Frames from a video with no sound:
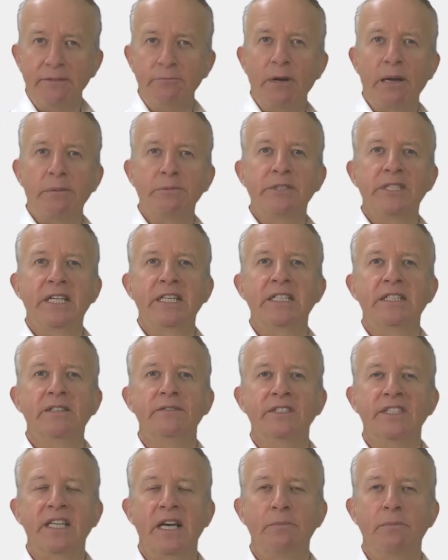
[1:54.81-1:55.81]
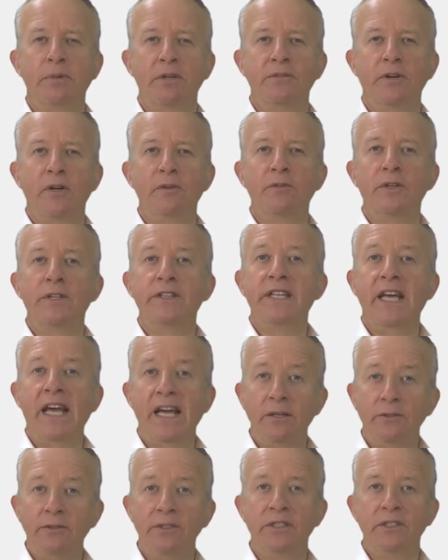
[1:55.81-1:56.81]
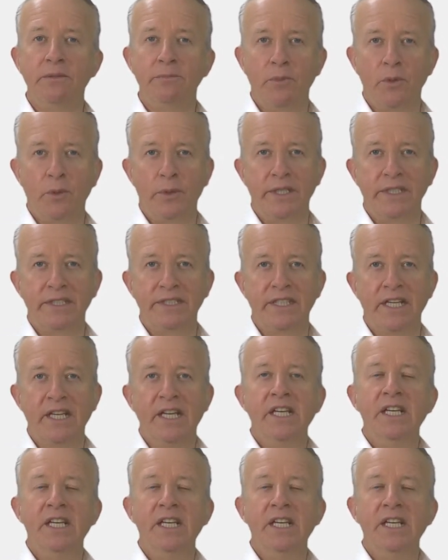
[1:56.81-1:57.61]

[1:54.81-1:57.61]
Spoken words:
representative sample of over 1,000 employees